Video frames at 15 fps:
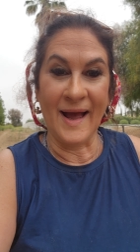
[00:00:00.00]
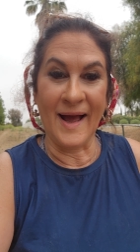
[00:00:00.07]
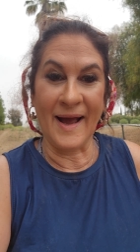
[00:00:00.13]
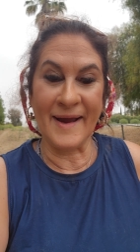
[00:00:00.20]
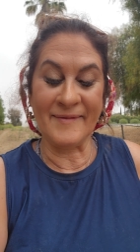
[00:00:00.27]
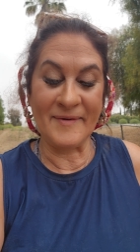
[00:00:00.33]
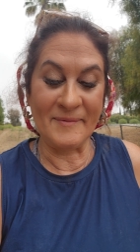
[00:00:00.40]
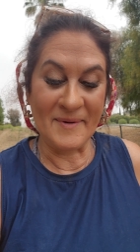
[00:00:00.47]

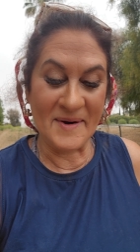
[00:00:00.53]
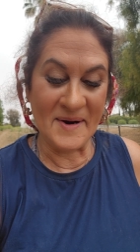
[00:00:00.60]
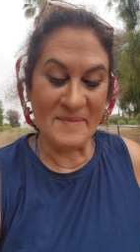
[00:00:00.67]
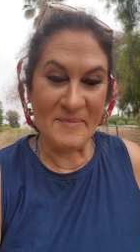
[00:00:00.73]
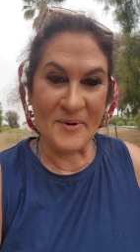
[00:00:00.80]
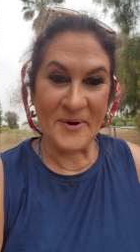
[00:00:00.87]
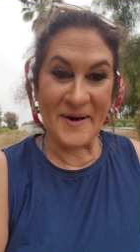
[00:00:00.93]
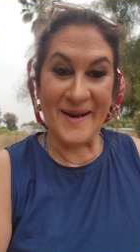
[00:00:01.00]
Hi everyone,
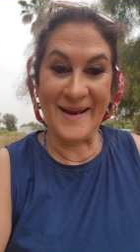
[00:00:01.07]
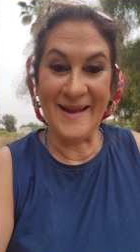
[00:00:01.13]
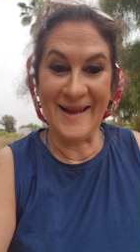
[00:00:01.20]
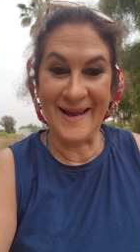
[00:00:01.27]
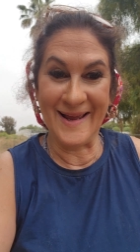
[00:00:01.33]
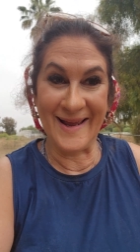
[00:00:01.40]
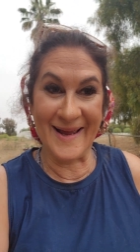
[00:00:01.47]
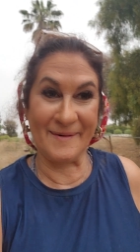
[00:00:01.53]
good morning.
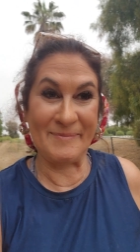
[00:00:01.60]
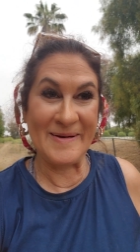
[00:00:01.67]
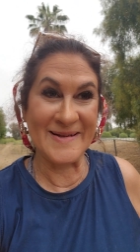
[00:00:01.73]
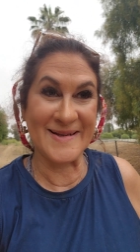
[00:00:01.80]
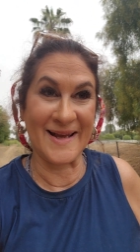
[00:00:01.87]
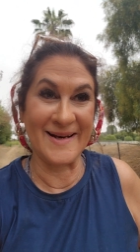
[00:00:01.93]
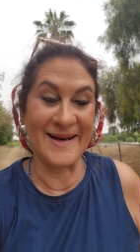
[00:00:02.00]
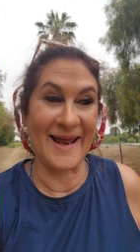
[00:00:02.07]
Happy
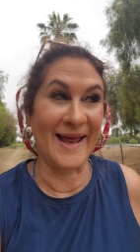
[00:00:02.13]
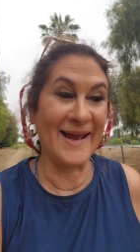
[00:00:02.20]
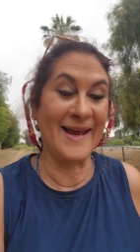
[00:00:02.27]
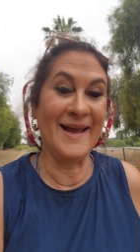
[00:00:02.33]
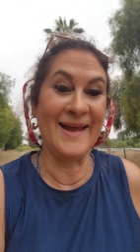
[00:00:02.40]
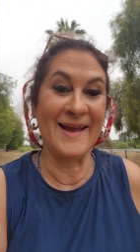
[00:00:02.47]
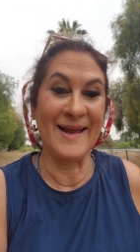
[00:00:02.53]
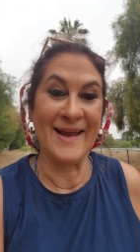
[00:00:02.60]
Sunday.